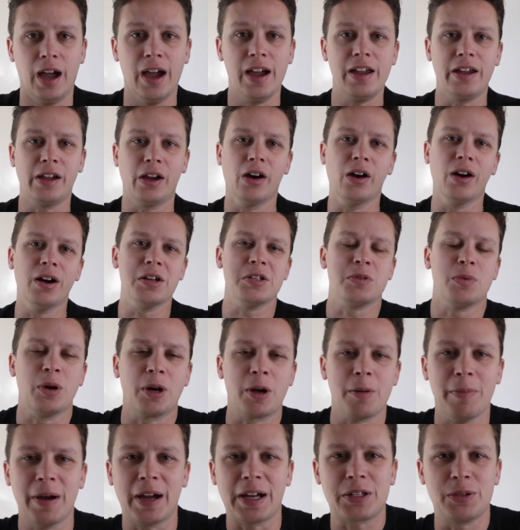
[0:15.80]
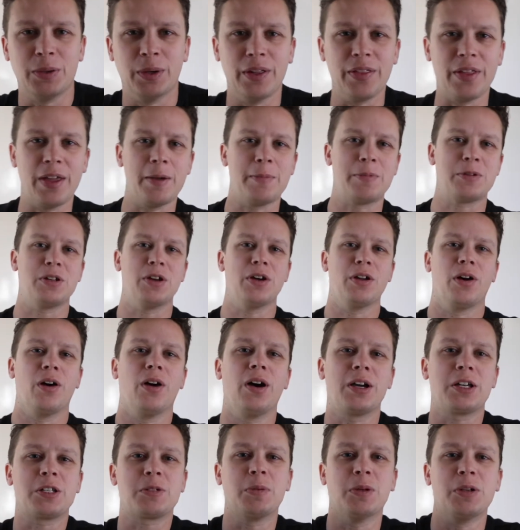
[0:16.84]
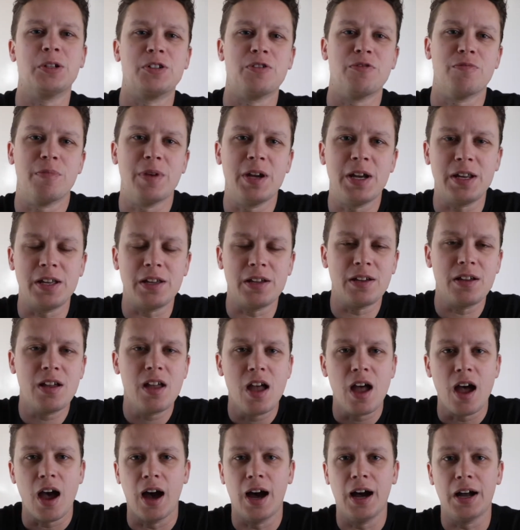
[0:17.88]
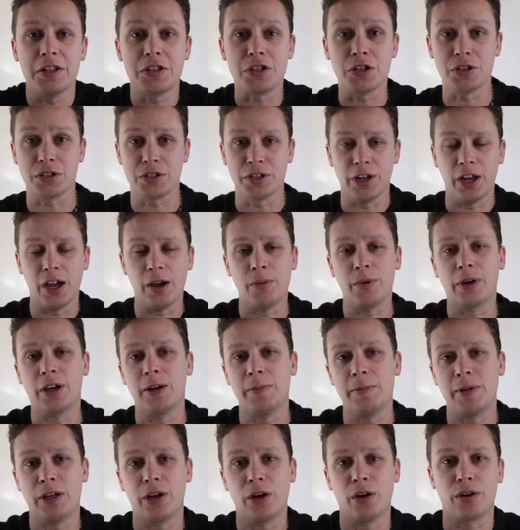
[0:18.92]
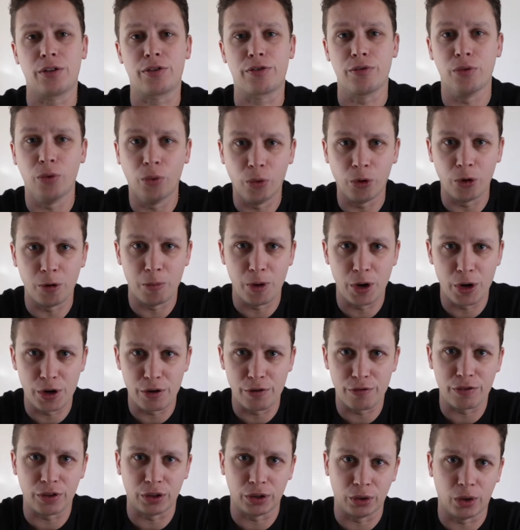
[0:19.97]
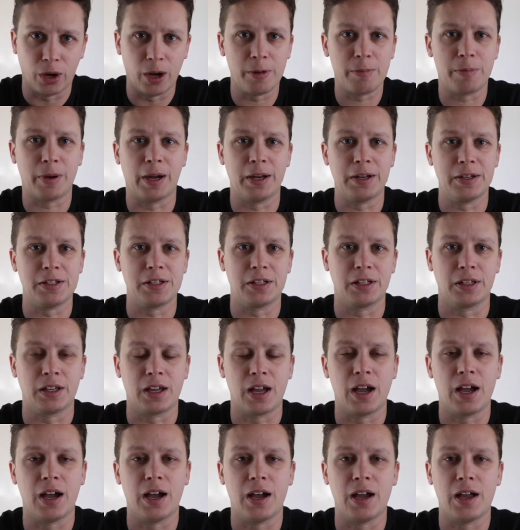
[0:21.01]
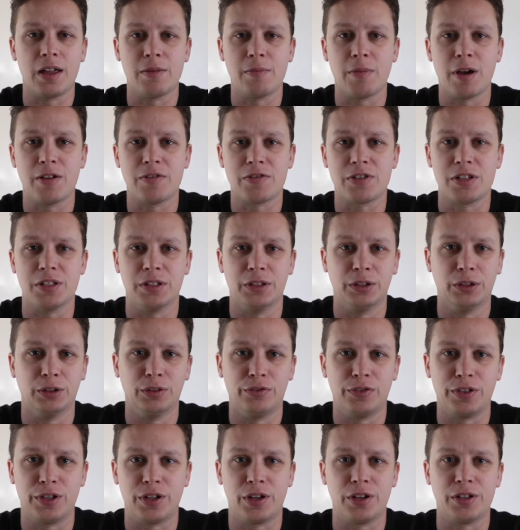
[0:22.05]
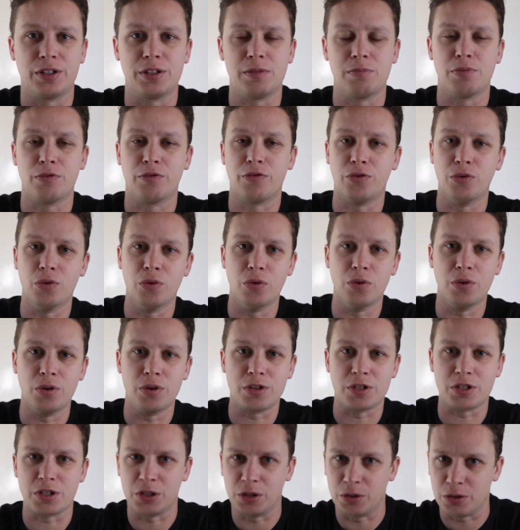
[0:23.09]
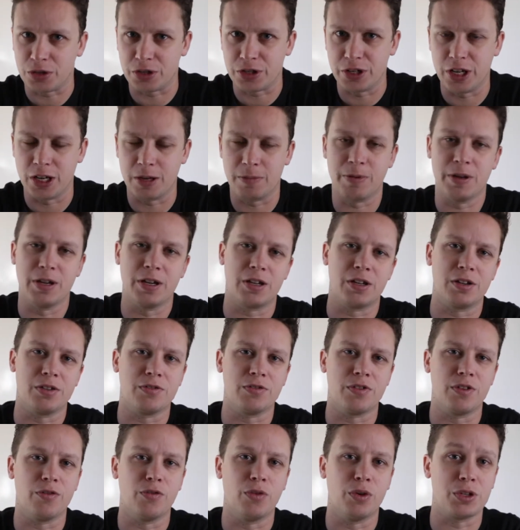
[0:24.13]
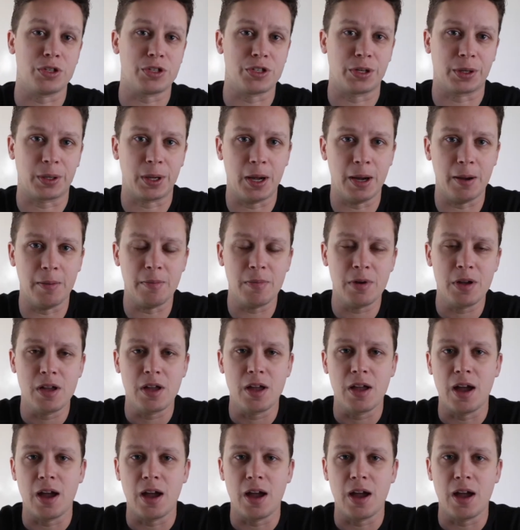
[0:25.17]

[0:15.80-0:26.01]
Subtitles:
Hey guys, welcome back to another episode of High Explosive Media. So today we're going to be going through automotive light painting. You may have seen a little video I did before, just a little sneak peek of what's to come.